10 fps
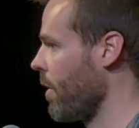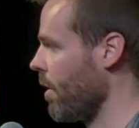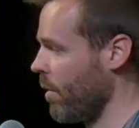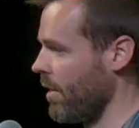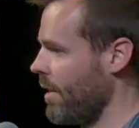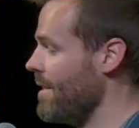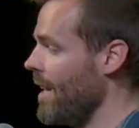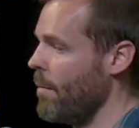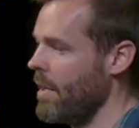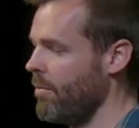or, or
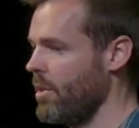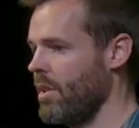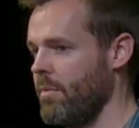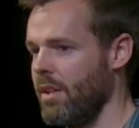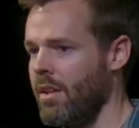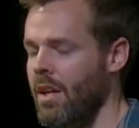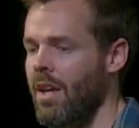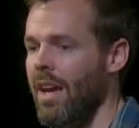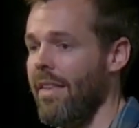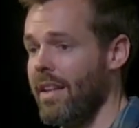condemn them for something
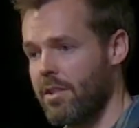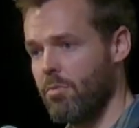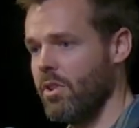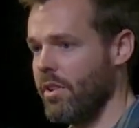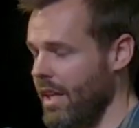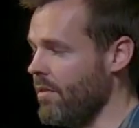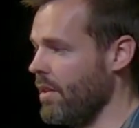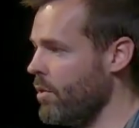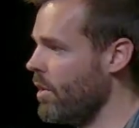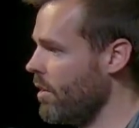and that's a real gift
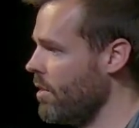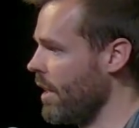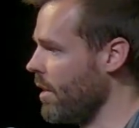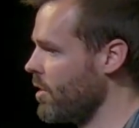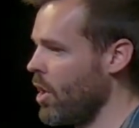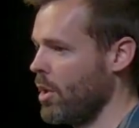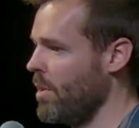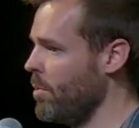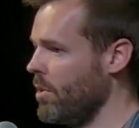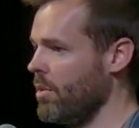if you can do that you can talk to
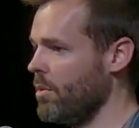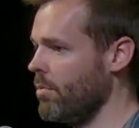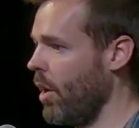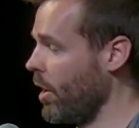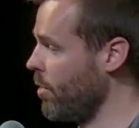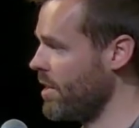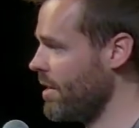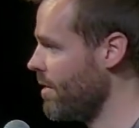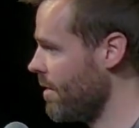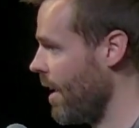people who are
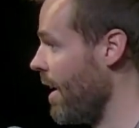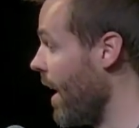christians and